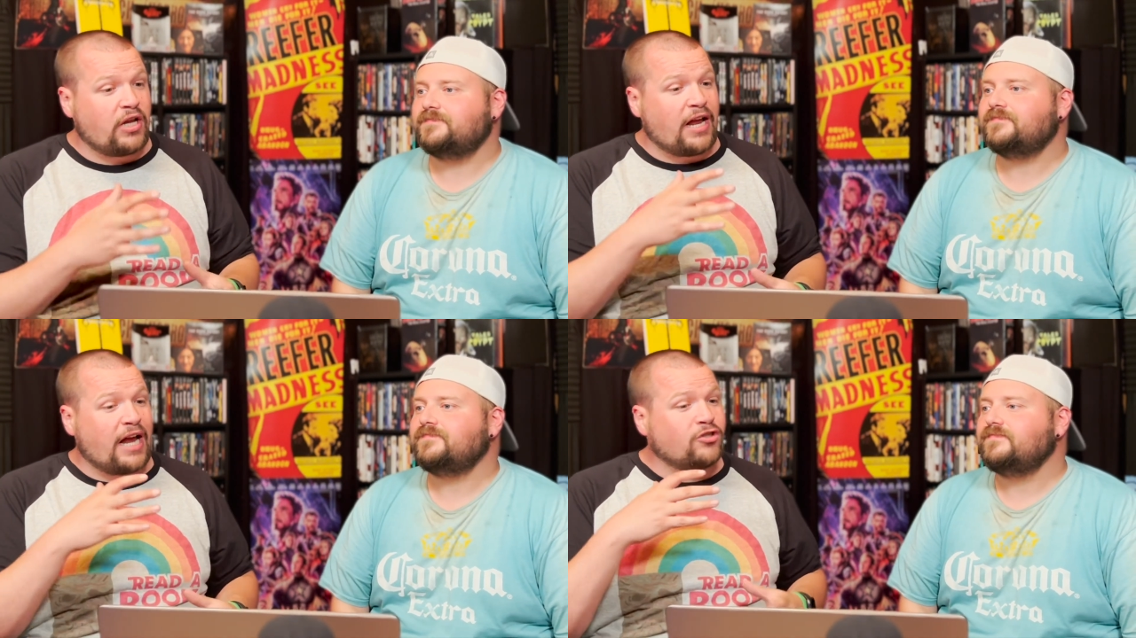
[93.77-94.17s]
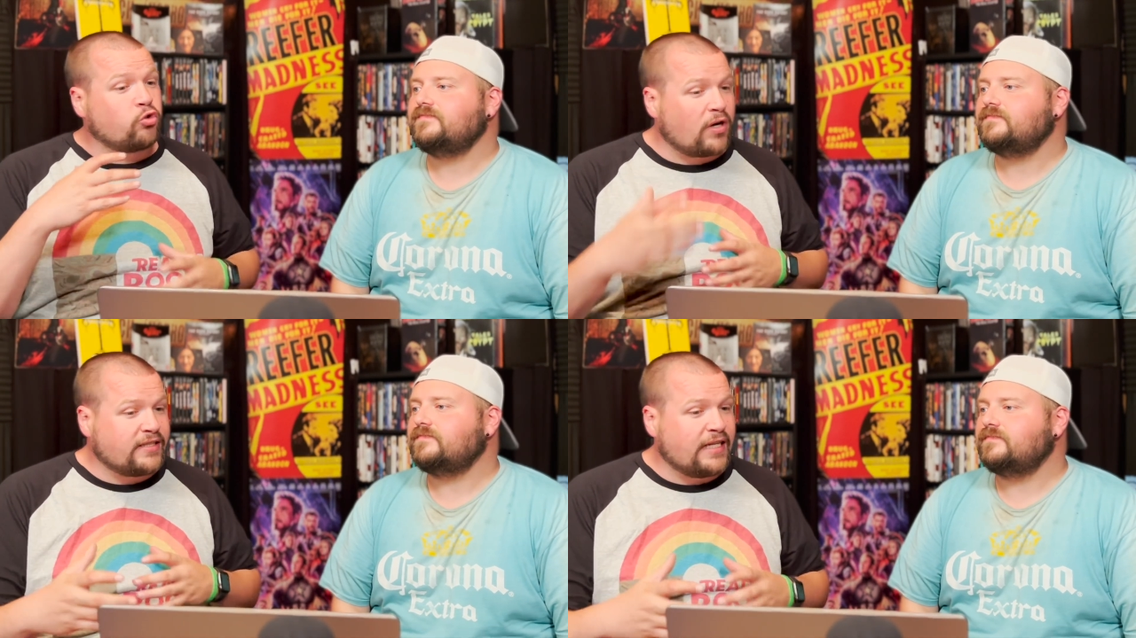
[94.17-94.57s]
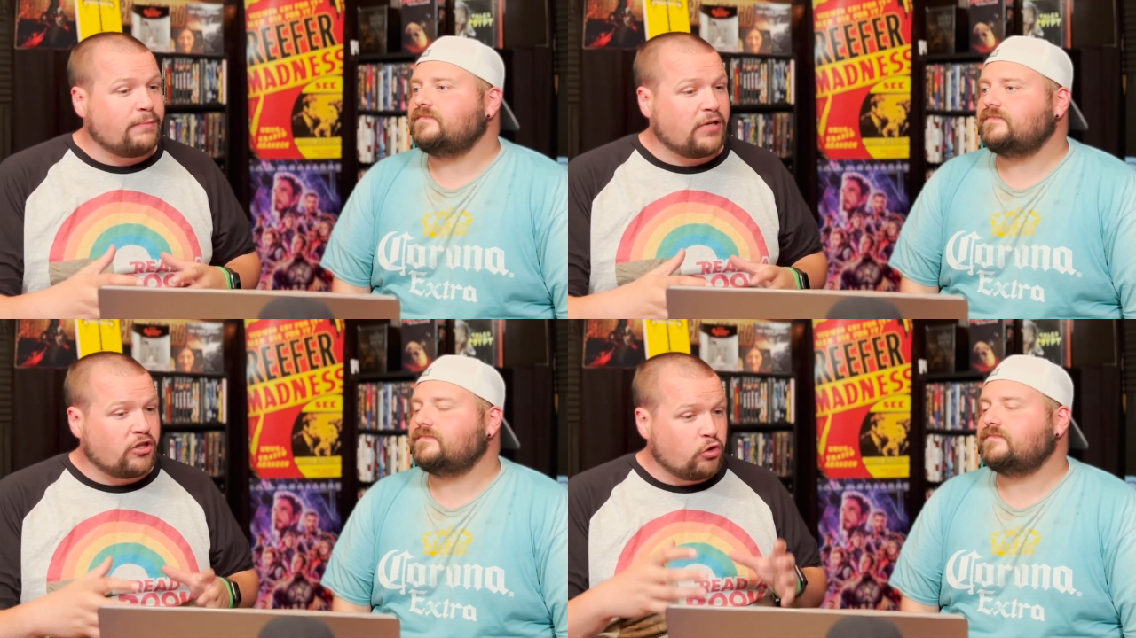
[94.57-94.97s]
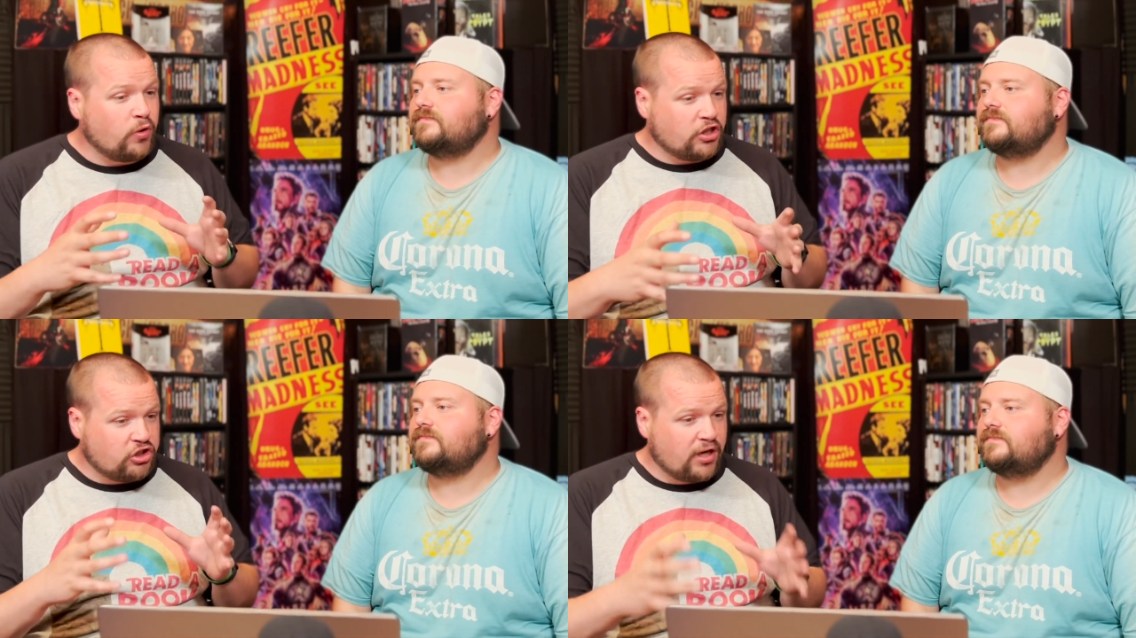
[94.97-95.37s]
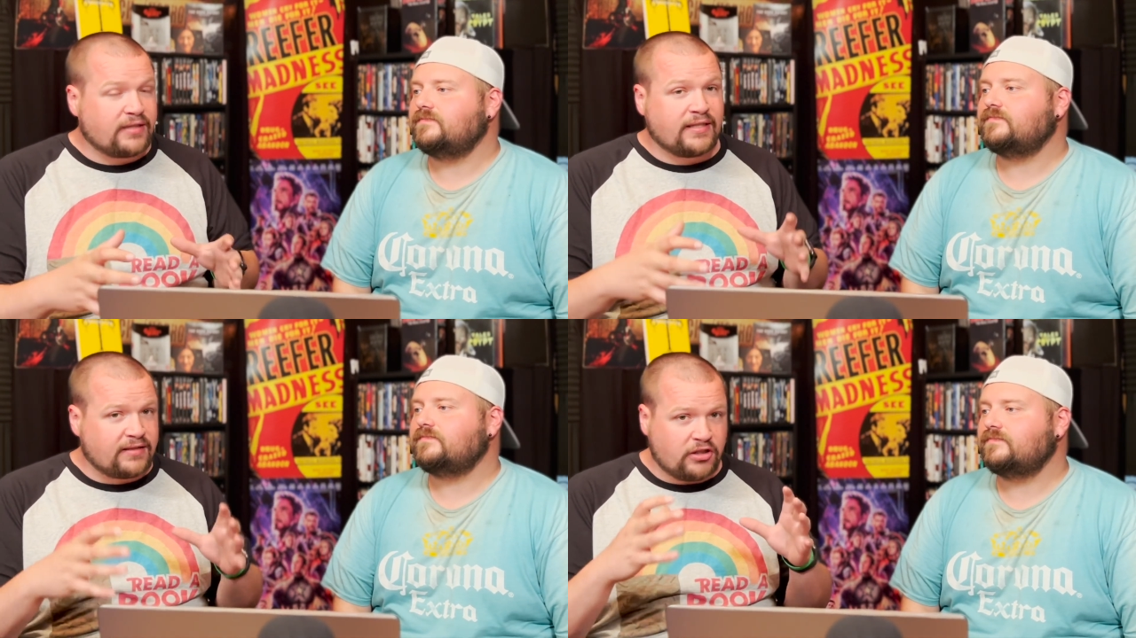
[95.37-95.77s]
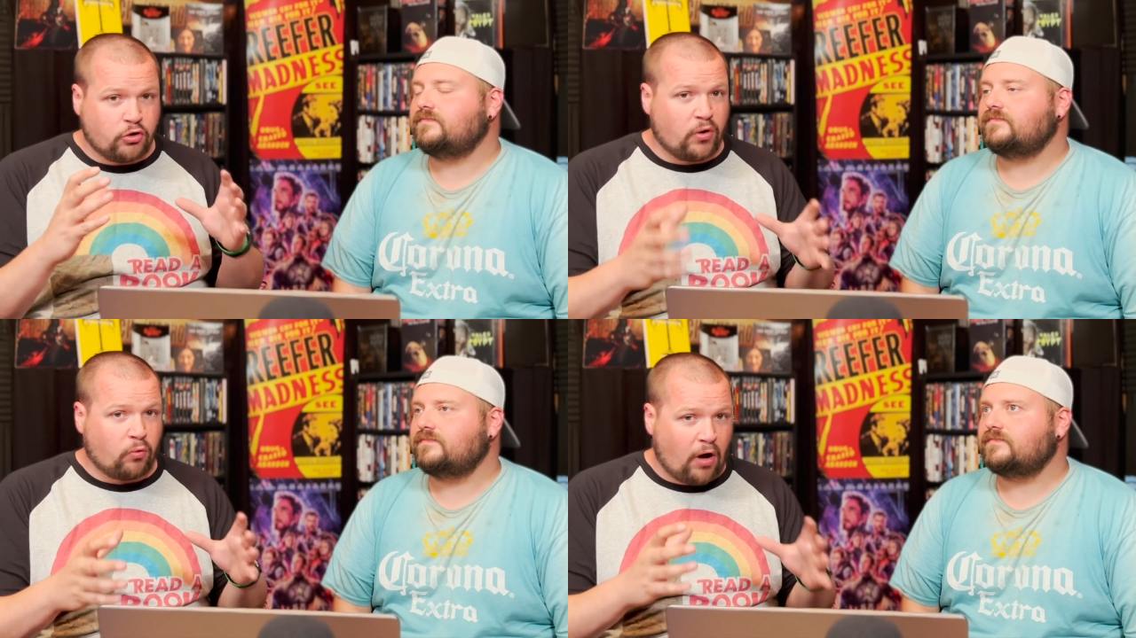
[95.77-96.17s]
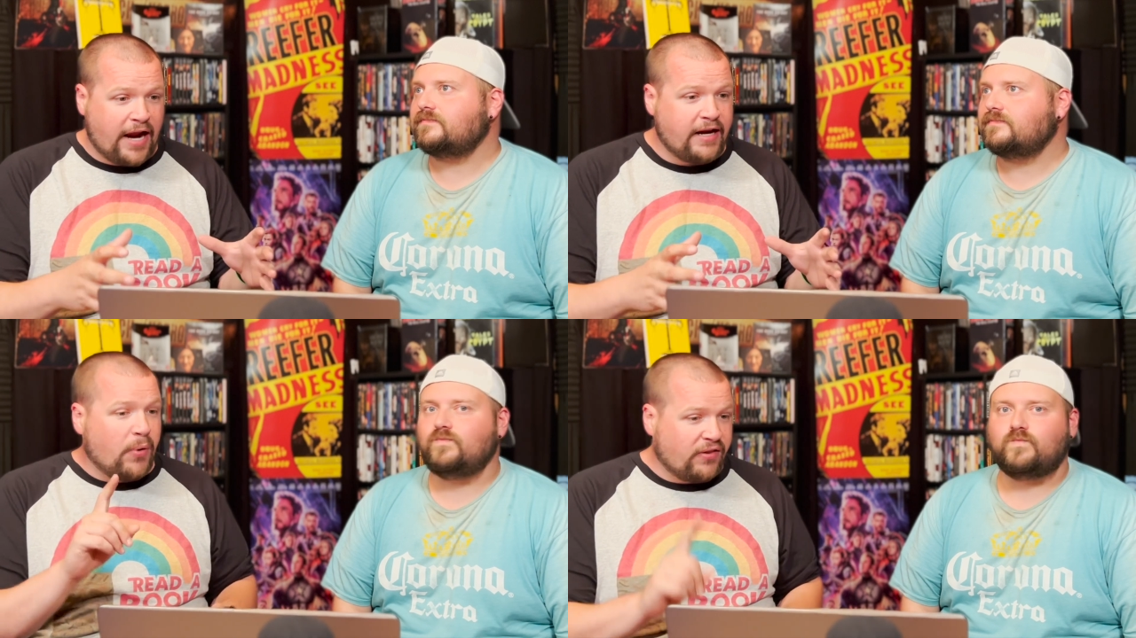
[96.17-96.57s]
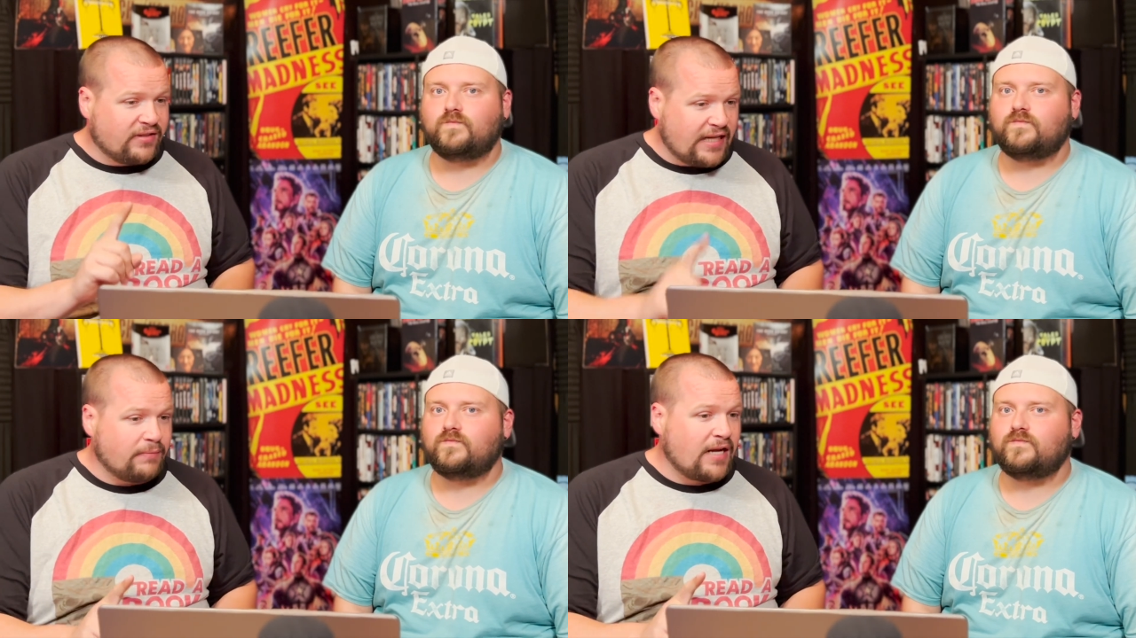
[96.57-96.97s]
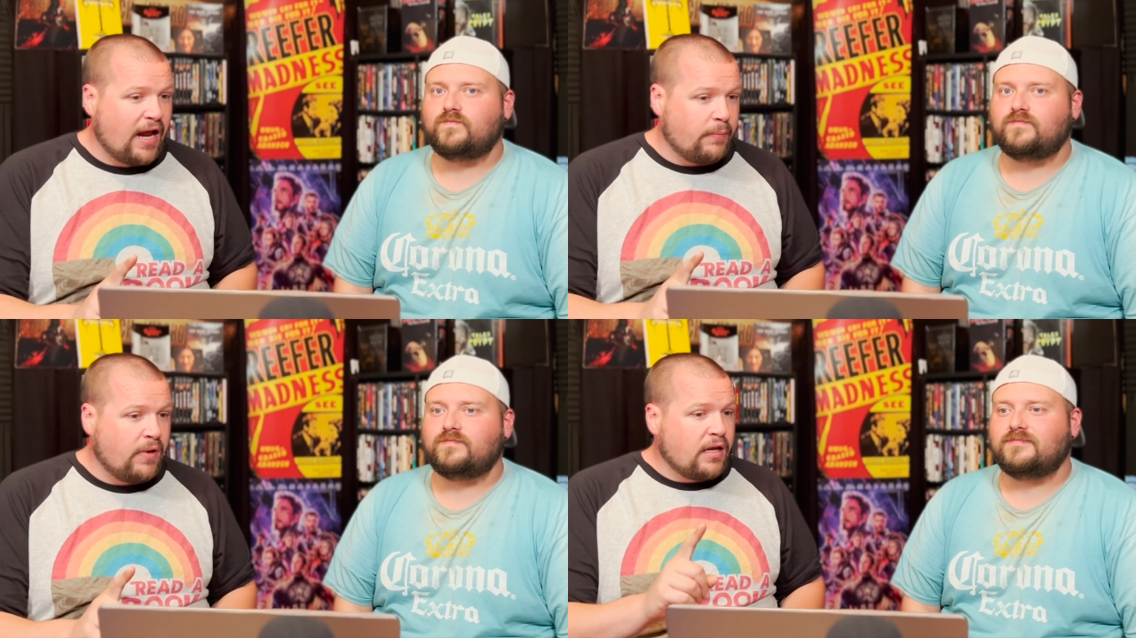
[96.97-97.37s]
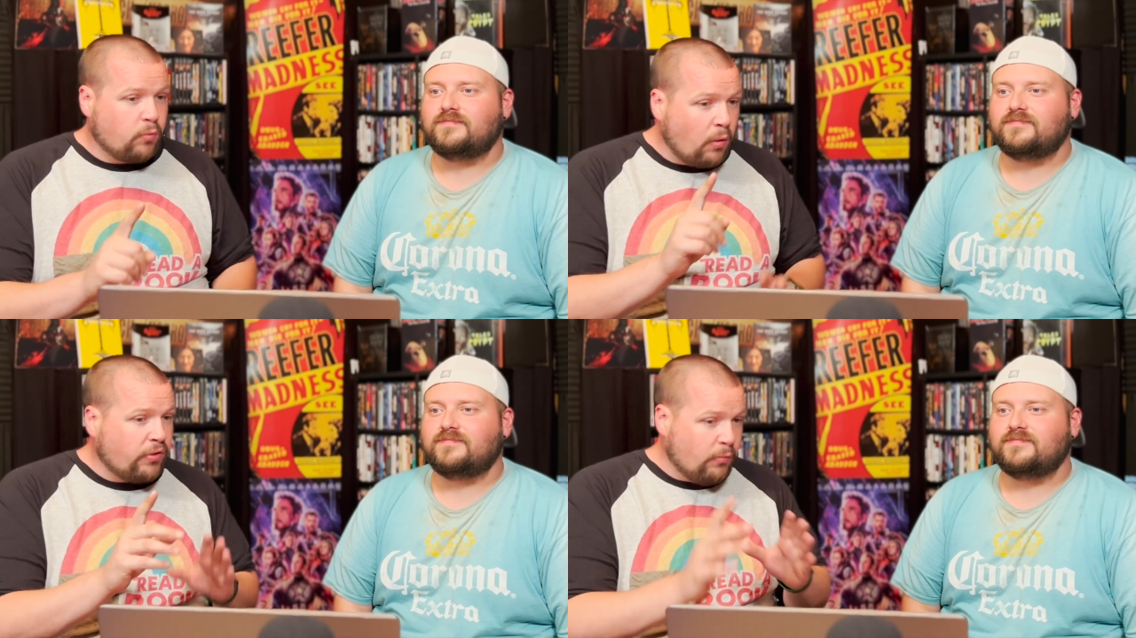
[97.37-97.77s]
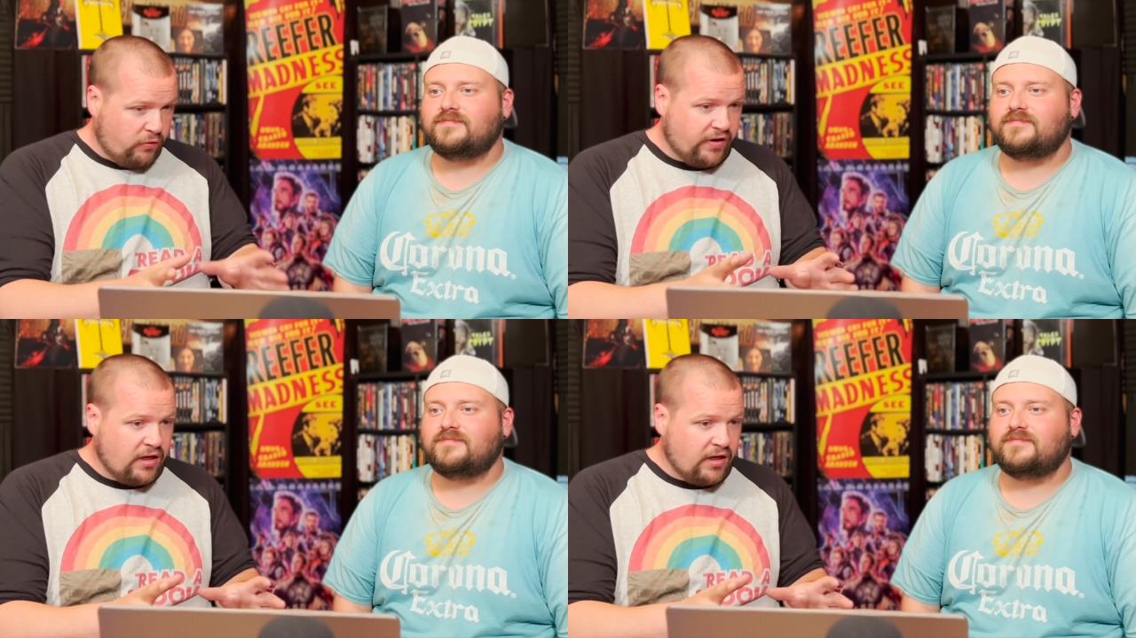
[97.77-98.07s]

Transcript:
Speaker 1: I, I trust him to do it justice and do it right. But at the same time, he wrote the movie.